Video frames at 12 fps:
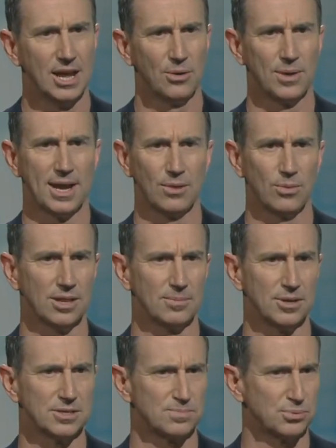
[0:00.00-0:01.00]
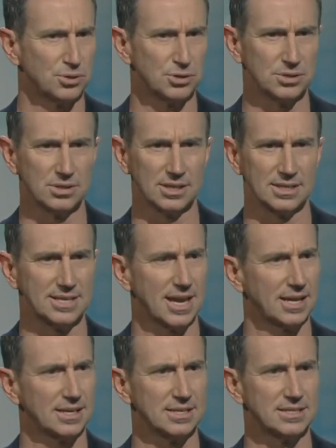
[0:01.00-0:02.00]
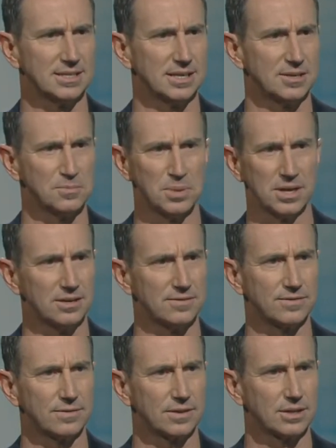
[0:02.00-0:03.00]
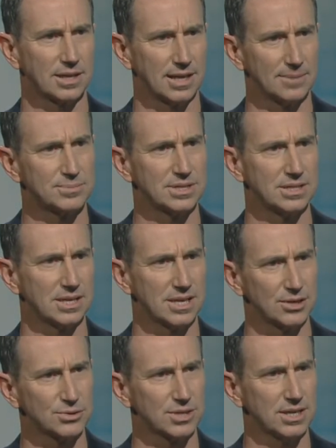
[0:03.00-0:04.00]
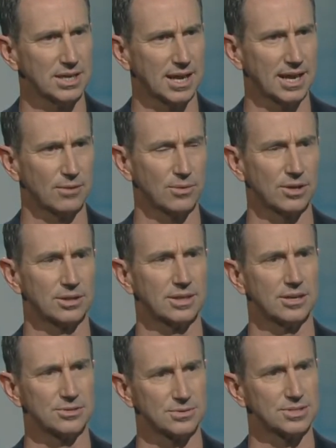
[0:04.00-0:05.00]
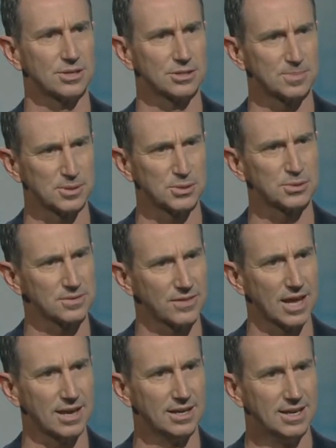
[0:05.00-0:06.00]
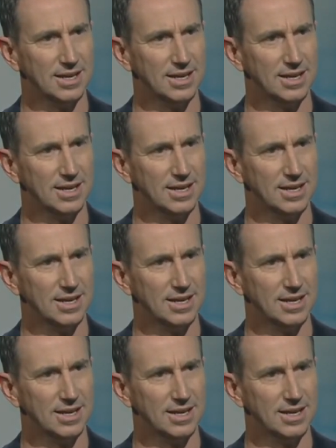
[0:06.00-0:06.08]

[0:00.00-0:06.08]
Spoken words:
We had one of the most brutal, antagonistic, competitive clubs in the country, and we got those results because of that.